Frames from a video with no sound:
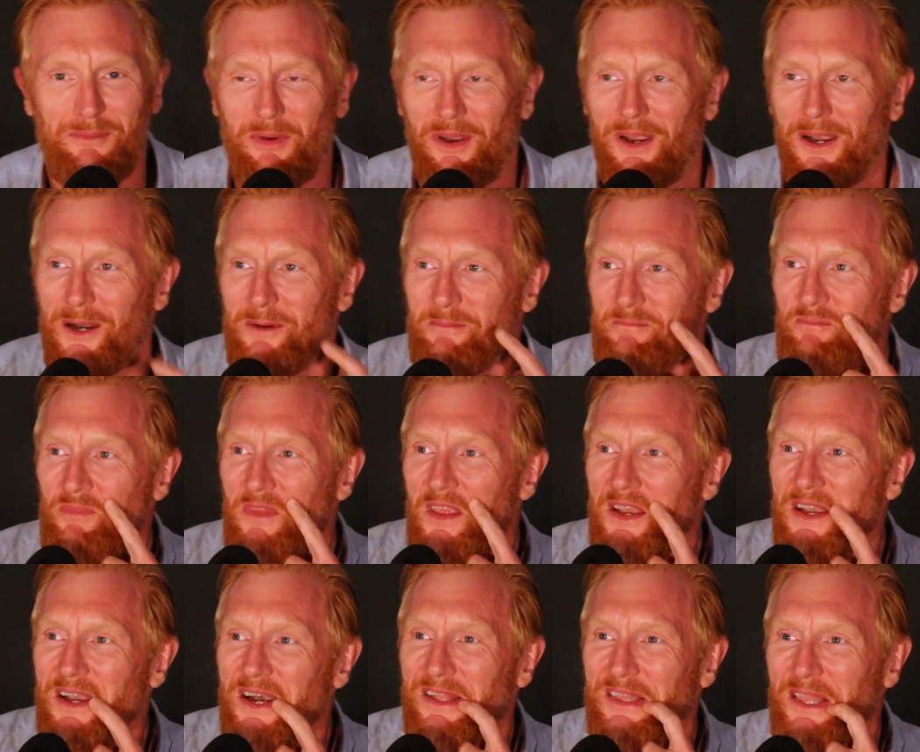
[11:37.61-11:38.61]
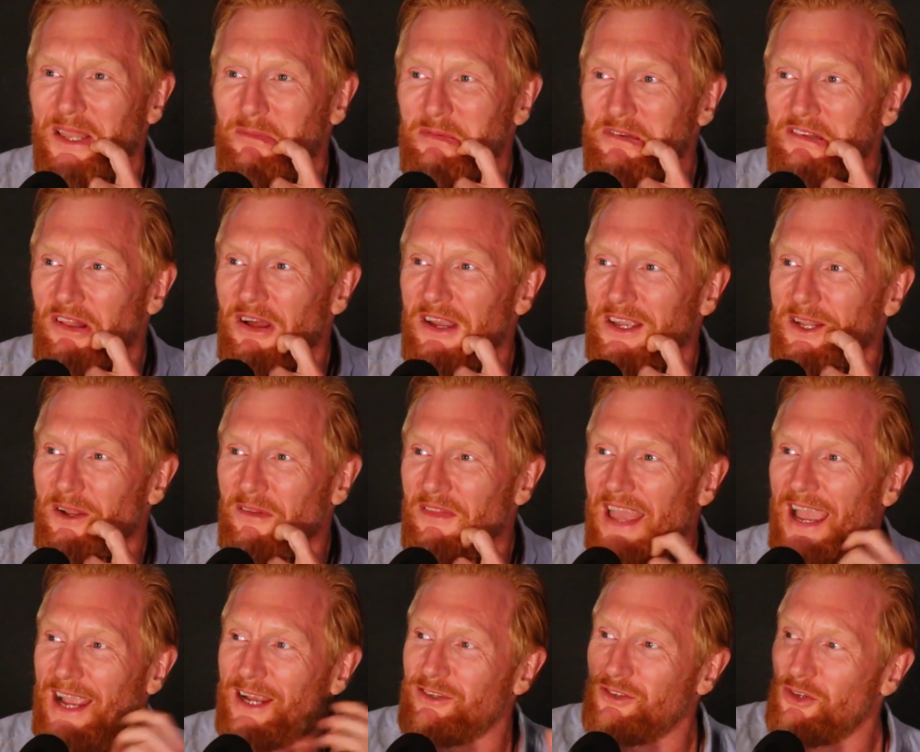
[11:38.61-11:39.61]
But and there was like, you know, the
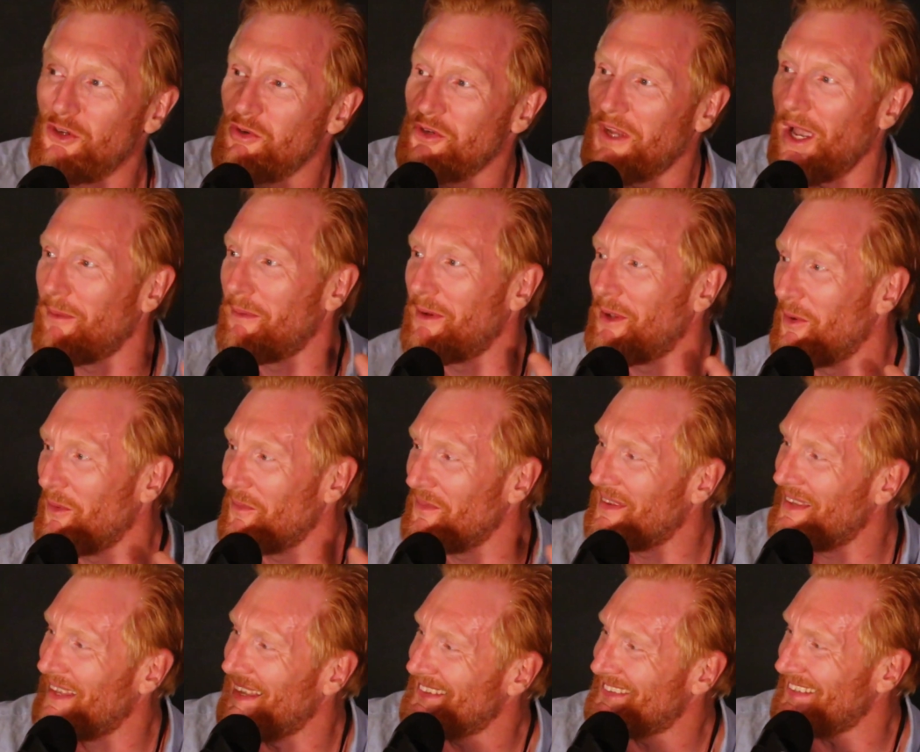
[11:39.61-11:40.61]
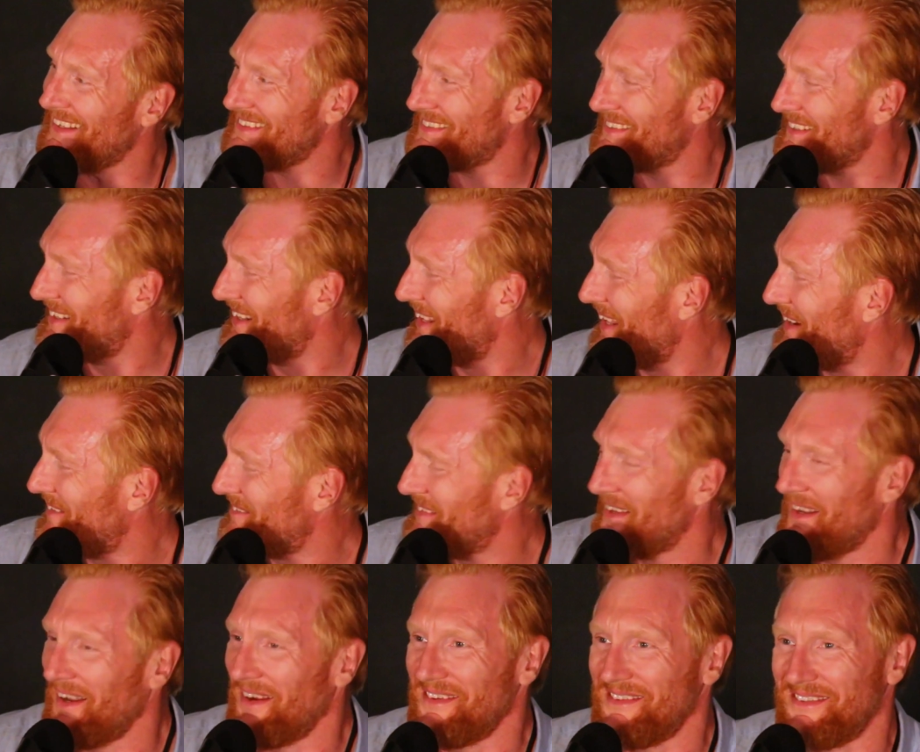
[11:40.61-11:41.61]
Agadoo going on, and there's us turning up,
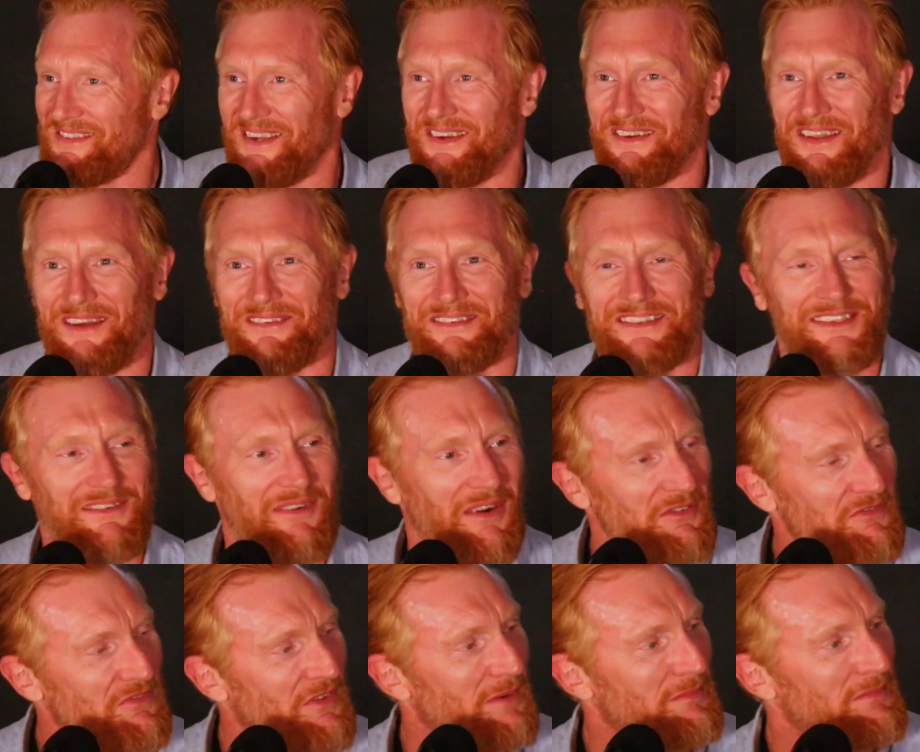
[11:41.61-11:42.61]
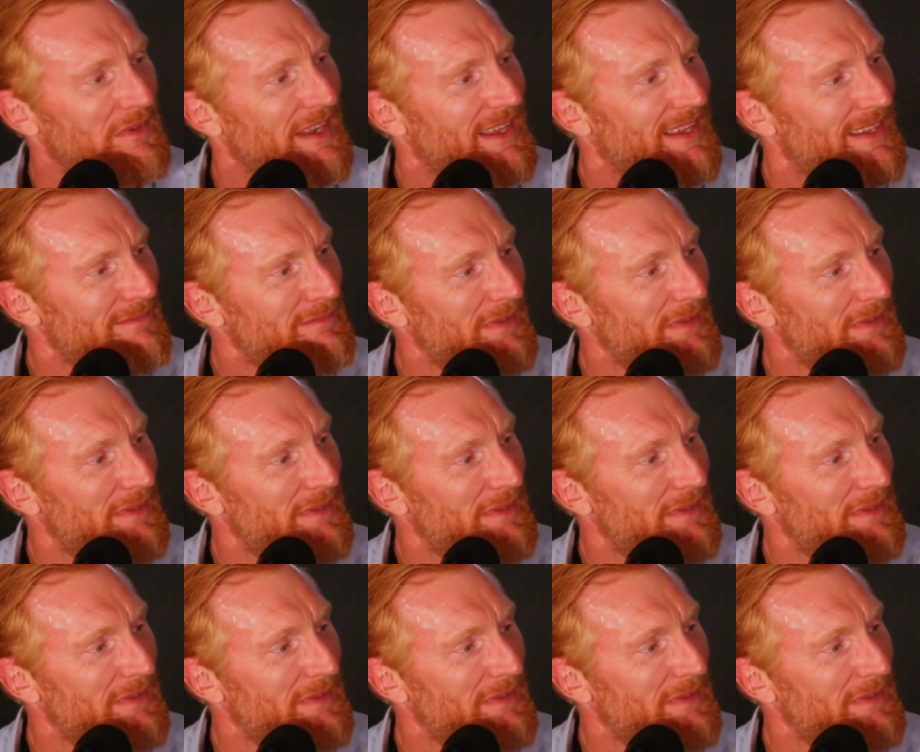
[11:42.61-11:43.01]
you know. So that was quite fun, wasn't it?